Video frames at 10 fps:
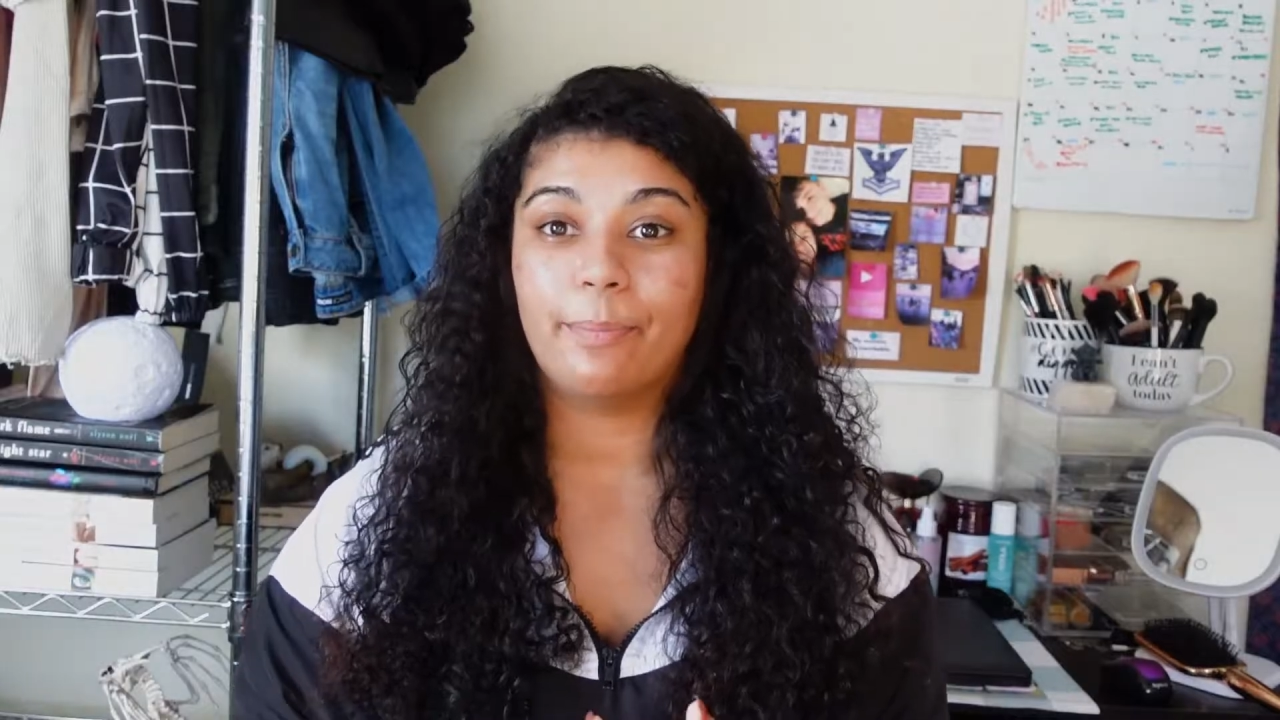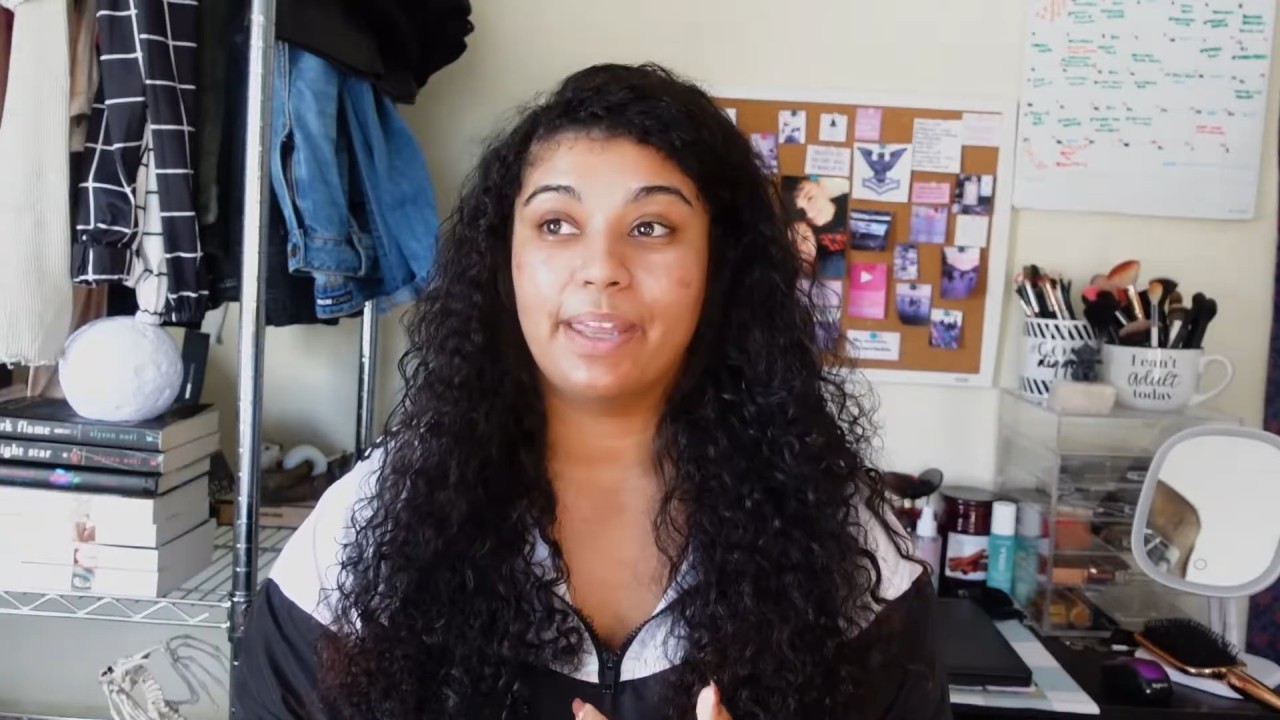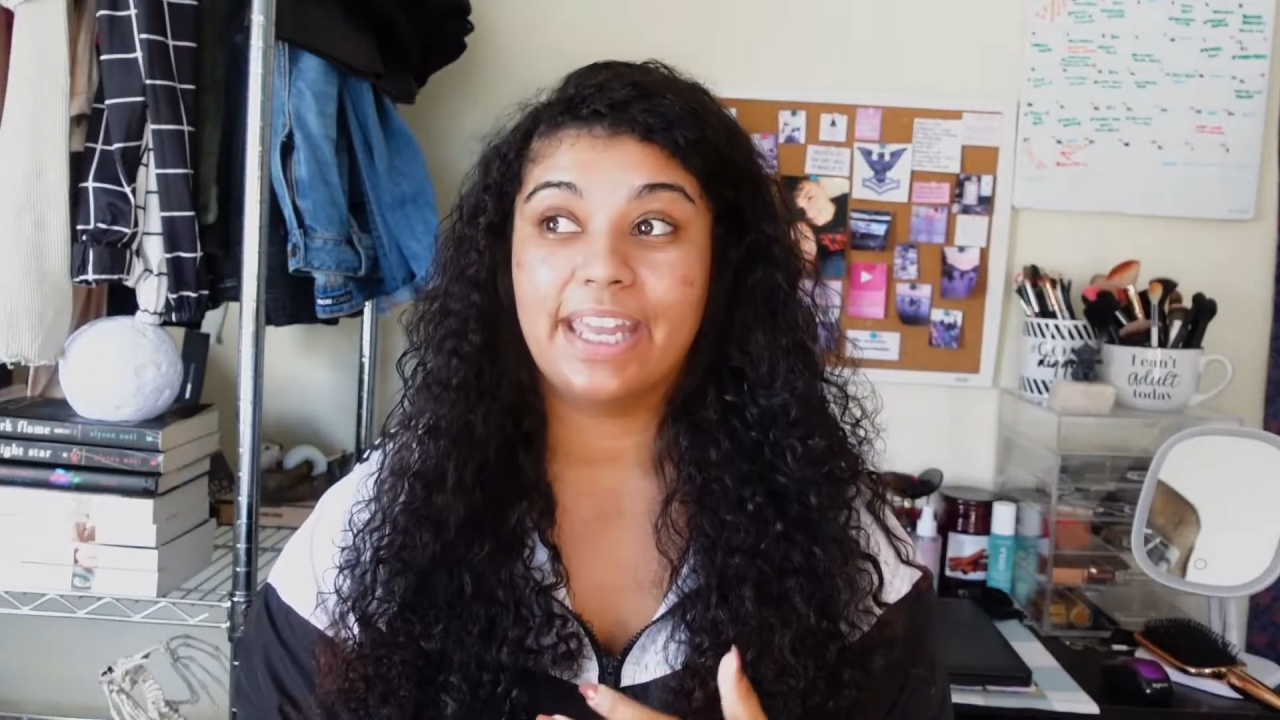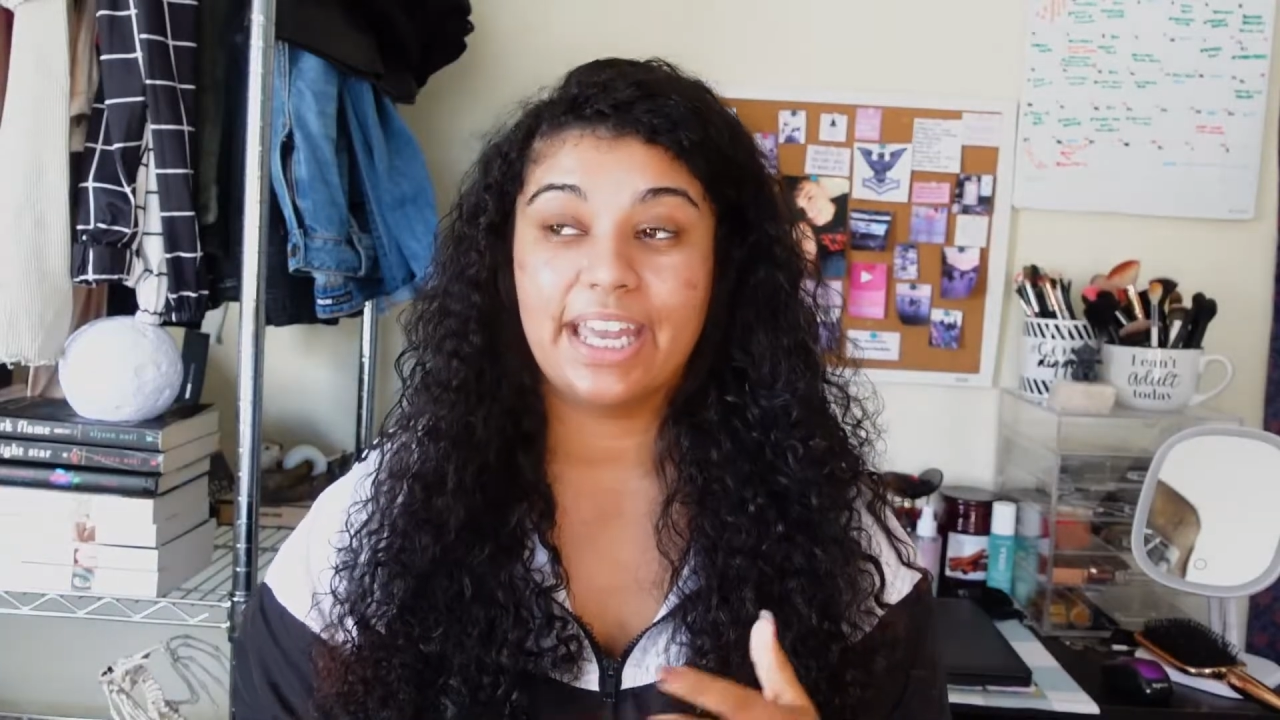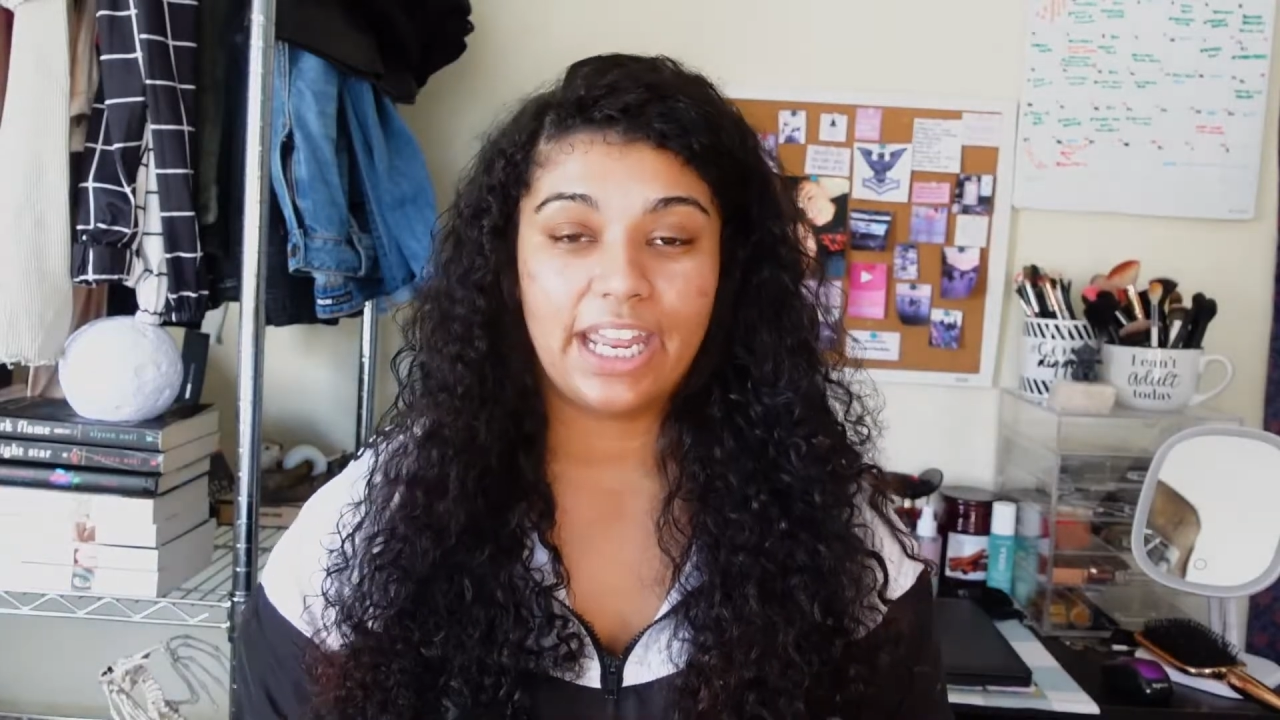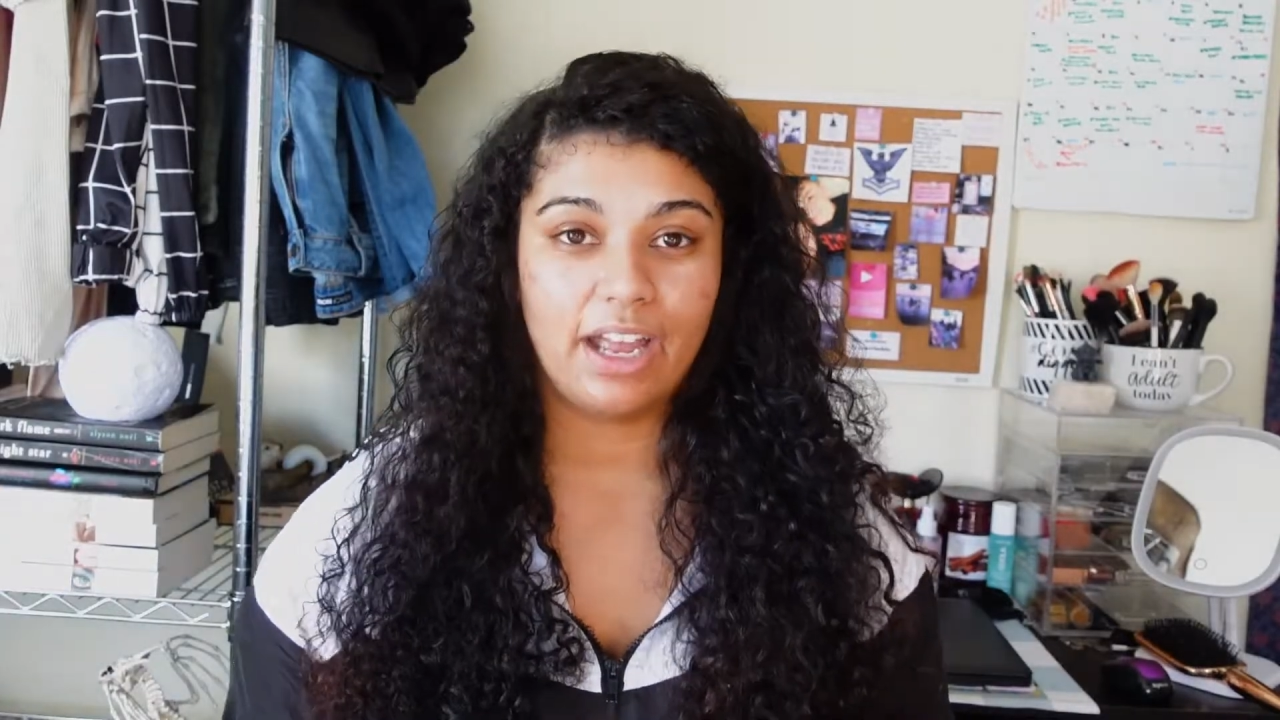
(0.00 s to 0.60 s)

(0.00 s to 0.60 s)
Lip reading: beginning